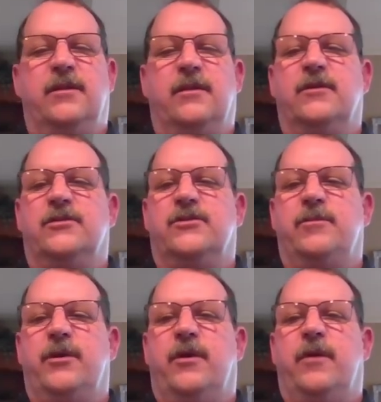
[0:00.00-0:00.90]
into the
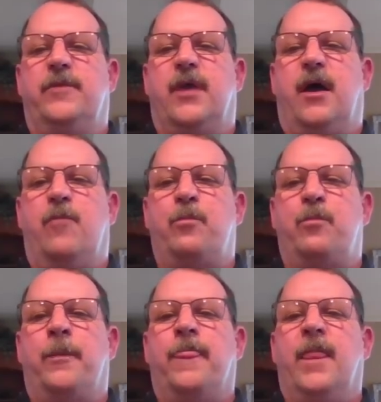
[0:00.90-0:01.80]
distributor up top.
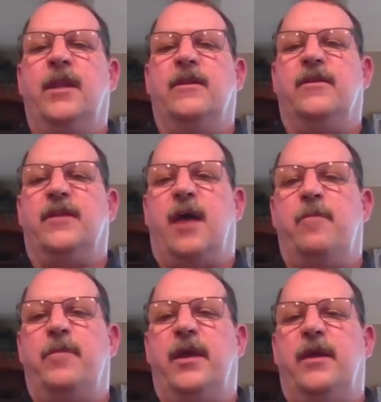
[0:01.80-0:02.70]
And in the
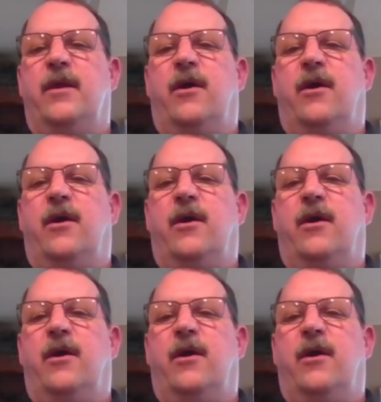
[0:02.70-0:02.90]
top bed